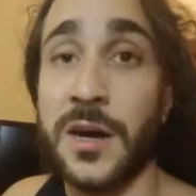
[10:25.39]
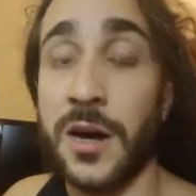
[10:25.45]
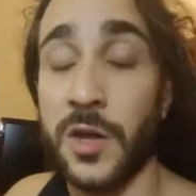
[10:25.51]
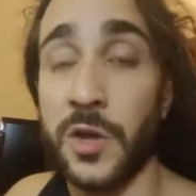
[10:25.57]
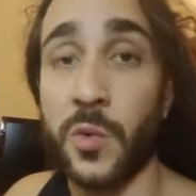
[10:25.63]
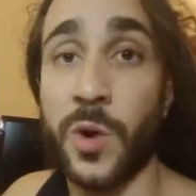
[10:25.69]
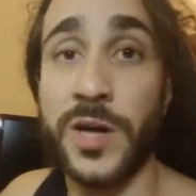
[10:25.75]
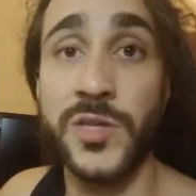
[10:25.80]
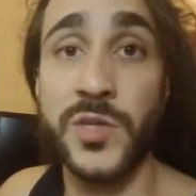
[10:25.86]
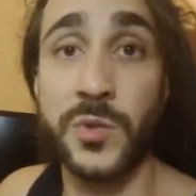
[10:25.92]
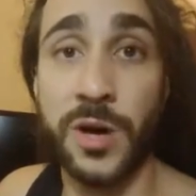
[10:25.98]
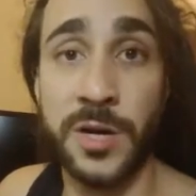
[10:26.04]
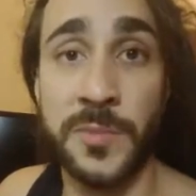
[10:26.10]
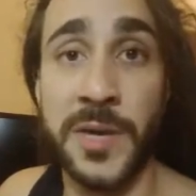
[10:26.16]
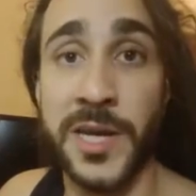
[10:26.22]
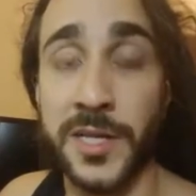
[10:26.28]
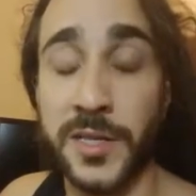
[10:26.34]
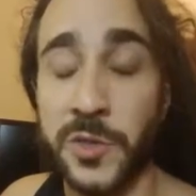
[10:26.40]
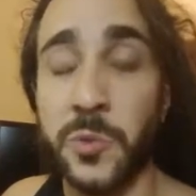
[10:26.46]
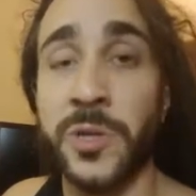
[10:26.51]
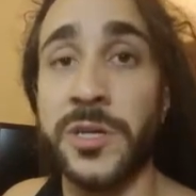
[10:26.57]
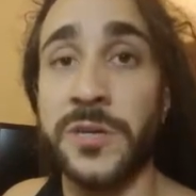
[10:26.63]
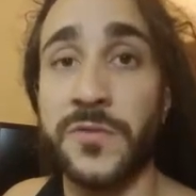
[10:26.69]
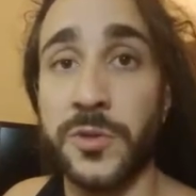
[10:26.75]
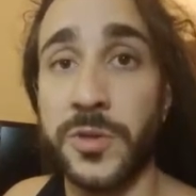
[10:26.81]
Otherwise, you automatically
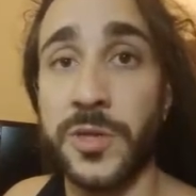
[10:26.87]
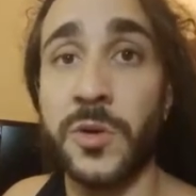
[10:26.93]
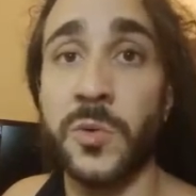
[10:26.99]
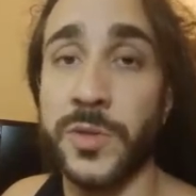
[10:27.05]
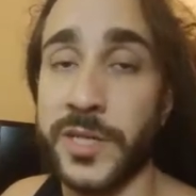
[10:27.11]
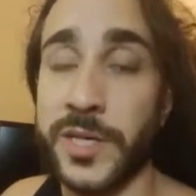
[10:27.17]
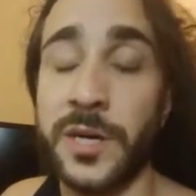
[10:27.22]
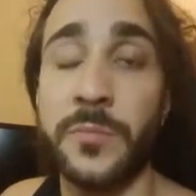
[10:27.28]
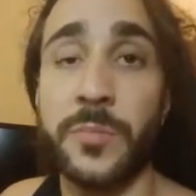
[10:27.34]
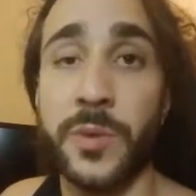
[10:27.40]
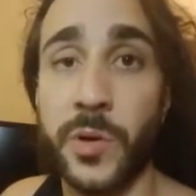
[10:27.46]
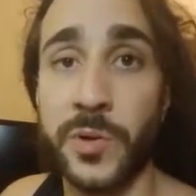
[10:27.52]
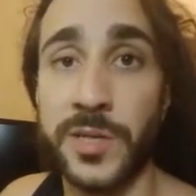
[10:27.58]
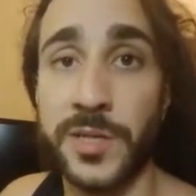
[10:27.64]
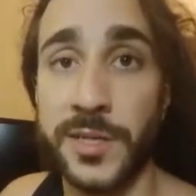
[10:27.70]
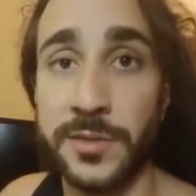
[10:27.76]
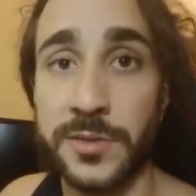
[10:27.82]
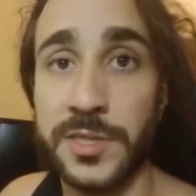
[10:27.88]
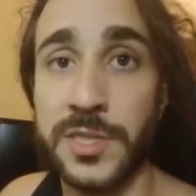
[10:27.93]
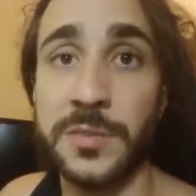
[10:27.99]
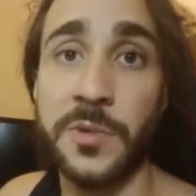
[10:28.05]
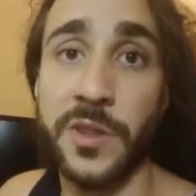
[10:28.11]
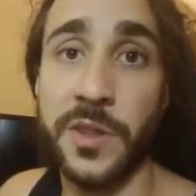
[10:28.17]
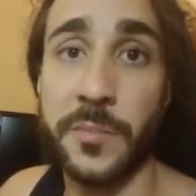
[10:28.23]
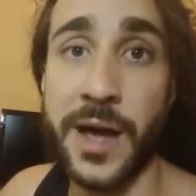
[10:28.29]
win if you're the only unbroken kill
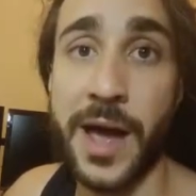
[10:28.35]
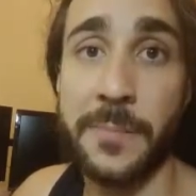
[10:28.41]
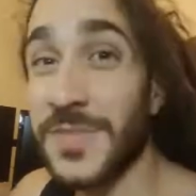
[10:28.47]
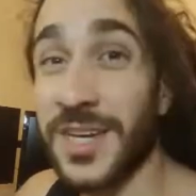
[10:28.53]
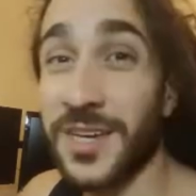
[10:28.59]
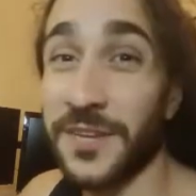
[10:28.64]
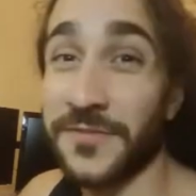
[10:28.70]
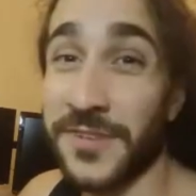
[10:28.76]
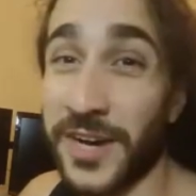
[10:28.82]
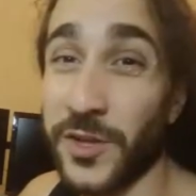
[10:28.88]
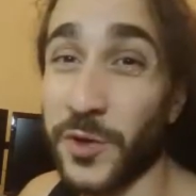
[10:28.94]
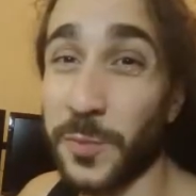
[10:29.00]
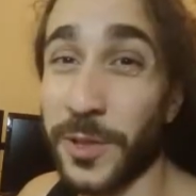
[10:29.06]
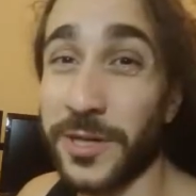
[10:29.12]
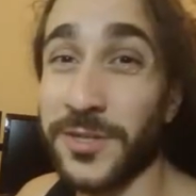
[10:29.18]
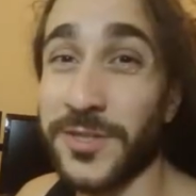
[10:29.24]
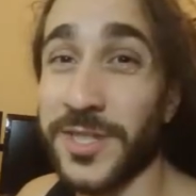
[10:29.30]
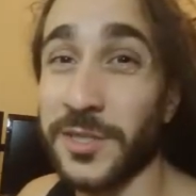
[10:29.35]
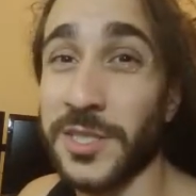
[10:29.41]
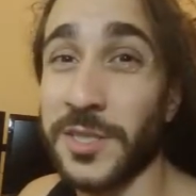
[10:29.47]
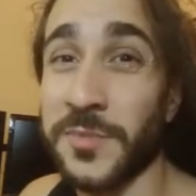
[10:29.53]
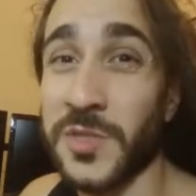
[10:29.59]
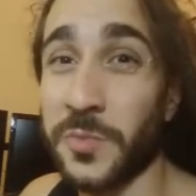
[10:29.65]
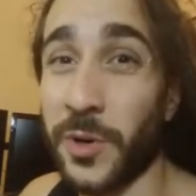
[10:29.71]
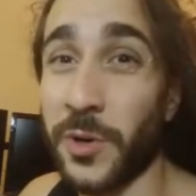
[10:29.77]
team on the map. If neither player's kill
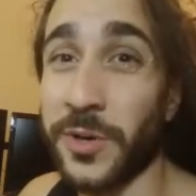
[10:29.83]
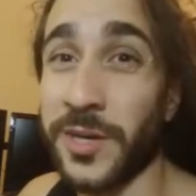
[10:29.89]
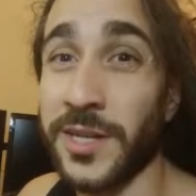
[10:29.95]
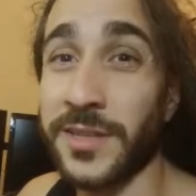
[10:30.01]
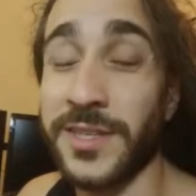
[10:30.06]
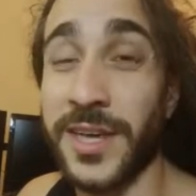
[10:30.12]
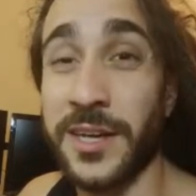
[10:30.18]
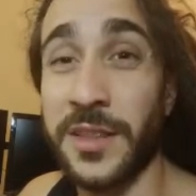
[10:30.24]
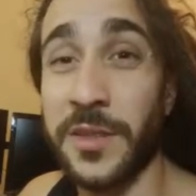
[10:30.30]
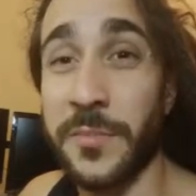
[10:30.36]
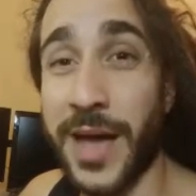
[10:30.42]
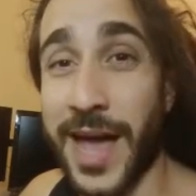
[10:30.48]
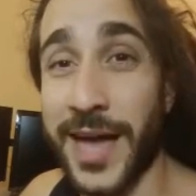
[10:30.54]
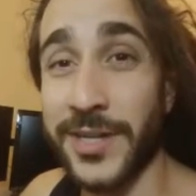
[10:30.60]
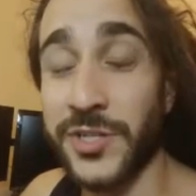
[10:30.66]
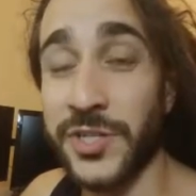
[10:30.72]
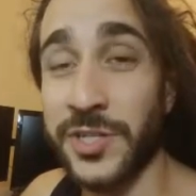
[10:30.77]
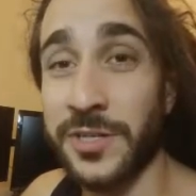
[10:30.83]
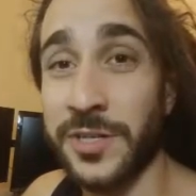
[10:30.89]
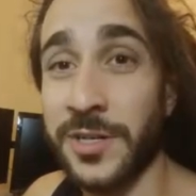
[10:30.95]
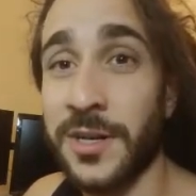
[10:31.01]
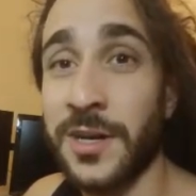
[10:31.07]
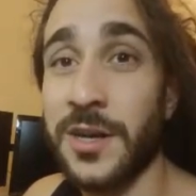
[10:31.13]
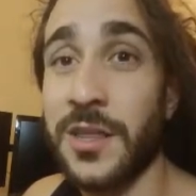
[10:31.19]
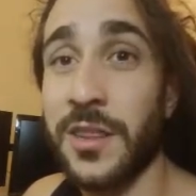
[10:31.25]
team is broken at the end of the match,
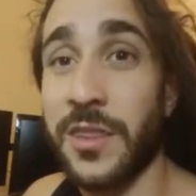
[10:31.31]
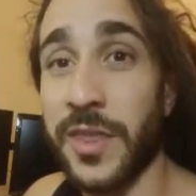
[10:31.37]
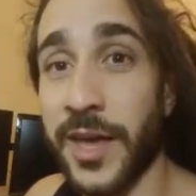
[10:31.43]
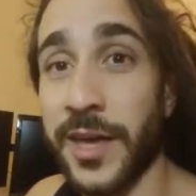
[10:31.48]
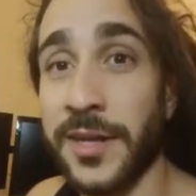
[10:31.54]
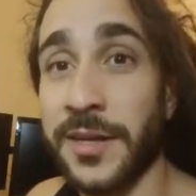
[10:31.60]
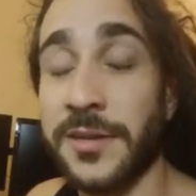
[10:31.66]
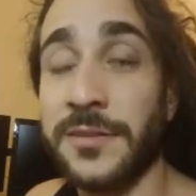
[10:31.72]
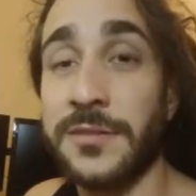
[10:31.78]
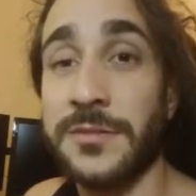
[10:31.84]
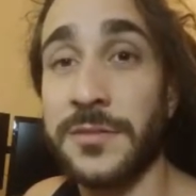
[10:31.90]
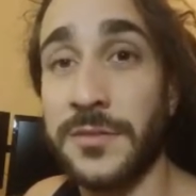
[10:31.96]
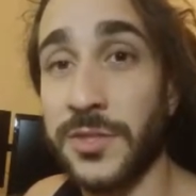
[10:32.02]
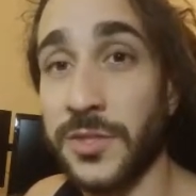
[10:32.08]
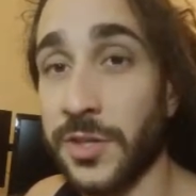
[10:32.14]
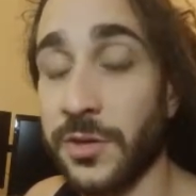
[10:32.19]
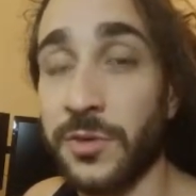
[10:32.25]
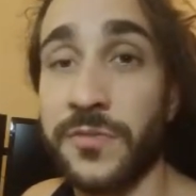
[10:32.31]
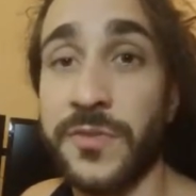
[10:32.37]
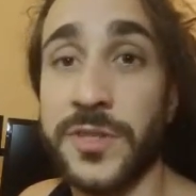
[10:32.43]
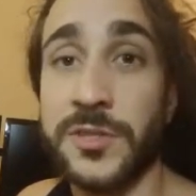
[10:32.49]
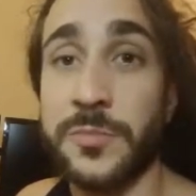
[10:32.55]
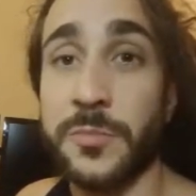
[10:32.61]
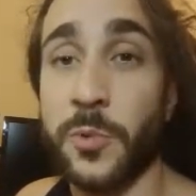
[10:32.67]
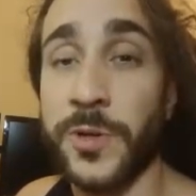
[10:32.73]
then you go to a
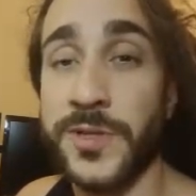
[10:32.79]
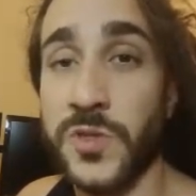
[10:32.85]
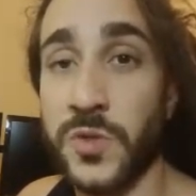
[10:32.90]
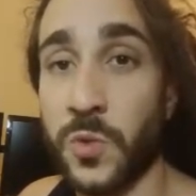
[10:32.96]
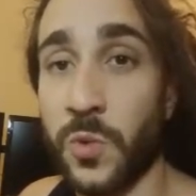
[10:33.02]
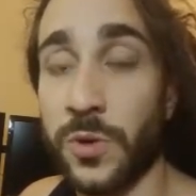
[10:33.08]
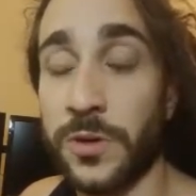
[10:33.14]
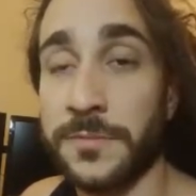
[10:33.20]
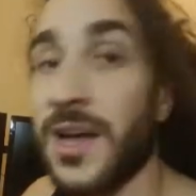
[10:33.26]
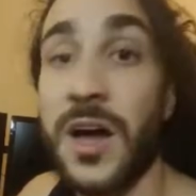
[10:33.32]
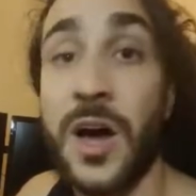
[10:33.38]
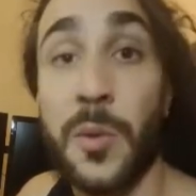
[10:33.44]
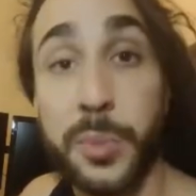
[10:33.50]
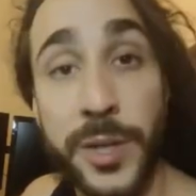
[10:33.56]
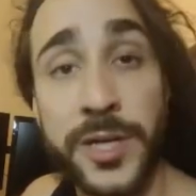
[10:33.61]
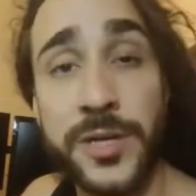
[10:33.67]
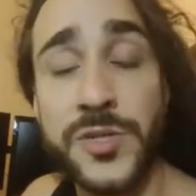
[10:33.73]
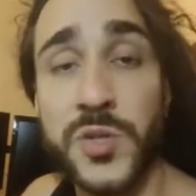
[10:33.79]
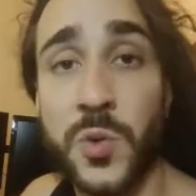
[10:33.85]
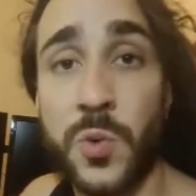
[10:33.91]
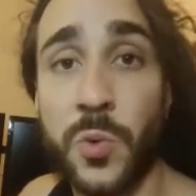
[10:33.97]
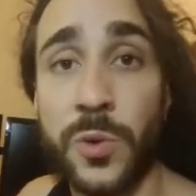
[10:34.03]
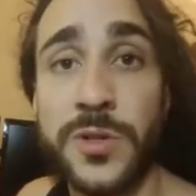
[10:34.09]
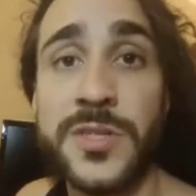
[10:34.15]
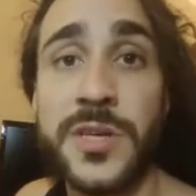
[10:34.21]
victory point score. A player
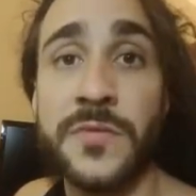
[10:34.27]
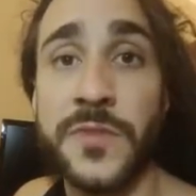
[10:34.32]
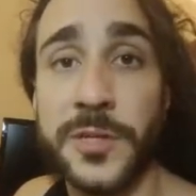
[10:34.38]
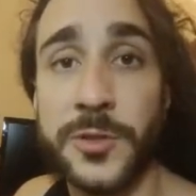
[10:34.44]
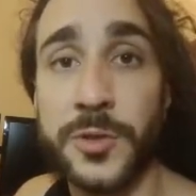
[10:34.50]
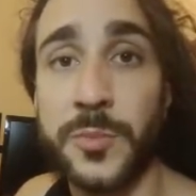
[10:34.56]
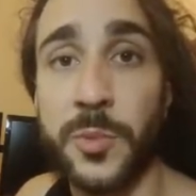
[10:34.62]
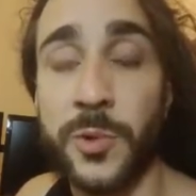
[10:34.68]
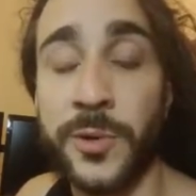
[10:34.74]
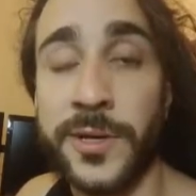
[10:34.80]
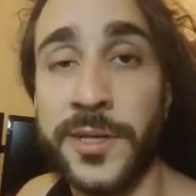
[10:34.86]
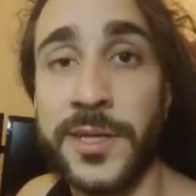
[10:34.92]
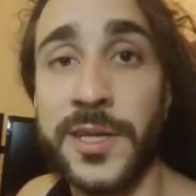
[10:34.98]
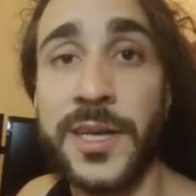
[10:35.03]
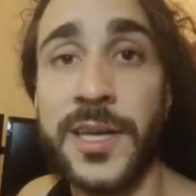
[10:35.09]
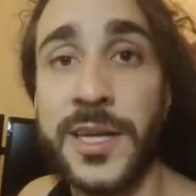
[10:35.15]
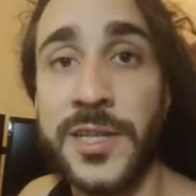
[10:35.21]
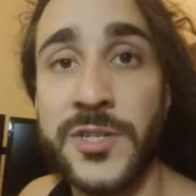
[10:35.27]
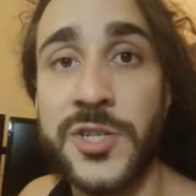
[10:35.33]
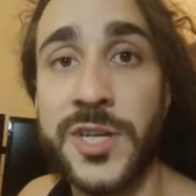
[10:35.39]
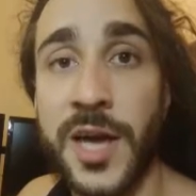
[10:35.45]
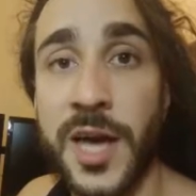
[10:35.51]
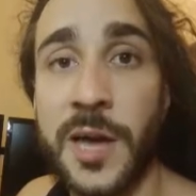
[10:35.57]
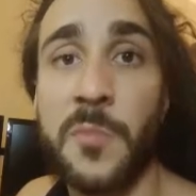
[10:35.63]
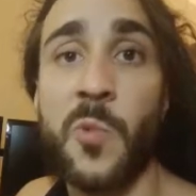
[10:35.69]
scores a victory point each
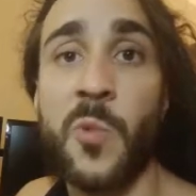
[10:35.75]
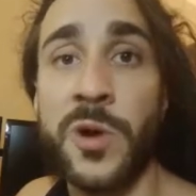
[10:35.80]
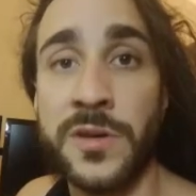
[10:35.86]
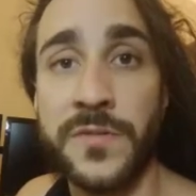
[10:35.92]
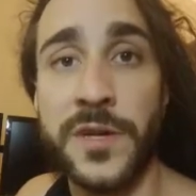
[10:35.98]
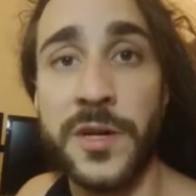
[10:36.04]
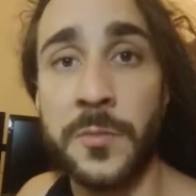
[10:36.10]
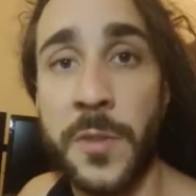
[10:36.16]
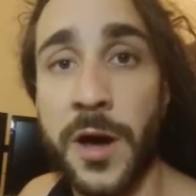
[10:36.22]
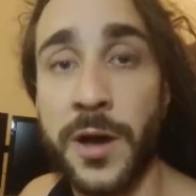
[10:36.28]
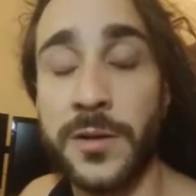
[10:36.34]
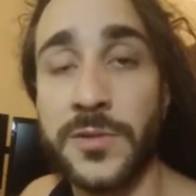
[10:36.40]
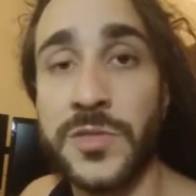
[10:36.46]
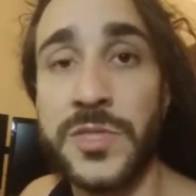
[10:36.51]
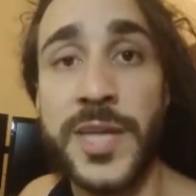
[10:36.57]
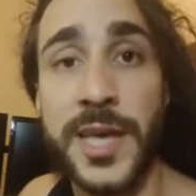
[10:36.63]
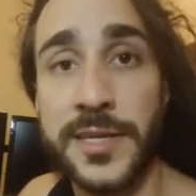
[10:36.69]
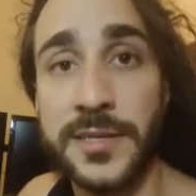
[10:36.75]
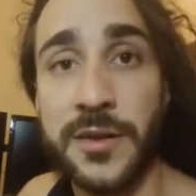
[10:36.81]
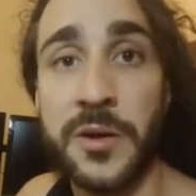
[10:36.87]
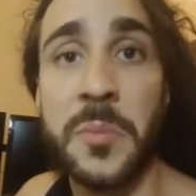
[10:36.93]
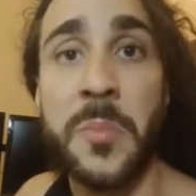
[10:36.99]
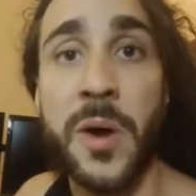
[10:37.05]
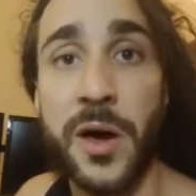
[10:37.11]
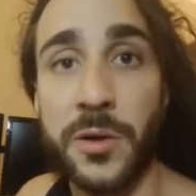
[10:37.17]
time one of their models takes
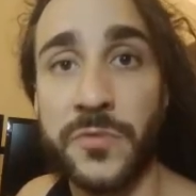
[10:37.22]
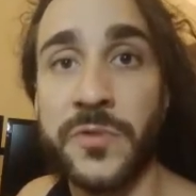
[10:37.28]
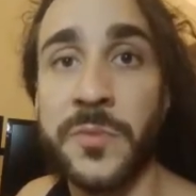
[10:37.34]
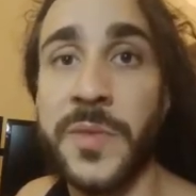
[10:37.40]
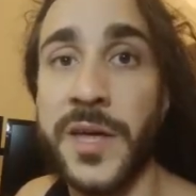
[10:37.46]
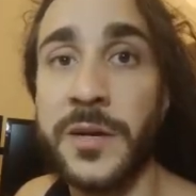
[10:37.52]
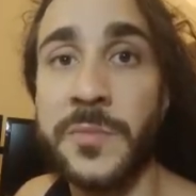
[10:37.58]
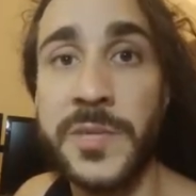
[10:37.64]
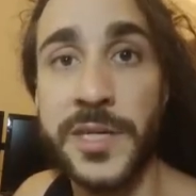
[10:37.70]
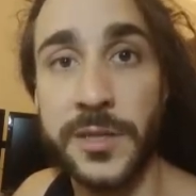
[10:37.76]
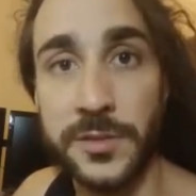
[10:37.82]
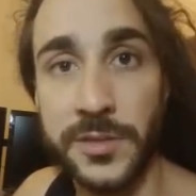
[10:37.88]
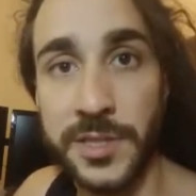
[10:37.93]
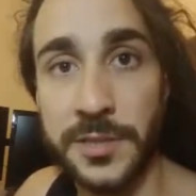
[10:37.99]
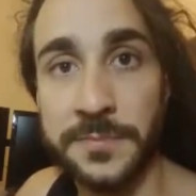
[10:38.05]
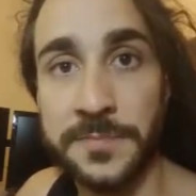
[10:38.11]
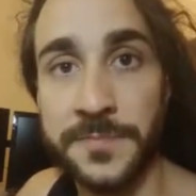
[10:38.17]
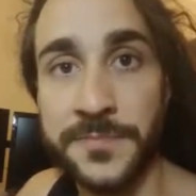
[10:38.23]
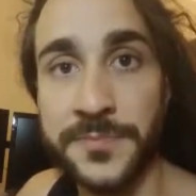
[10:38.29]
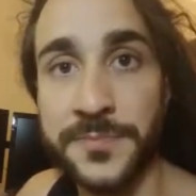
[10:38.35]
out a model from the enemy kill team.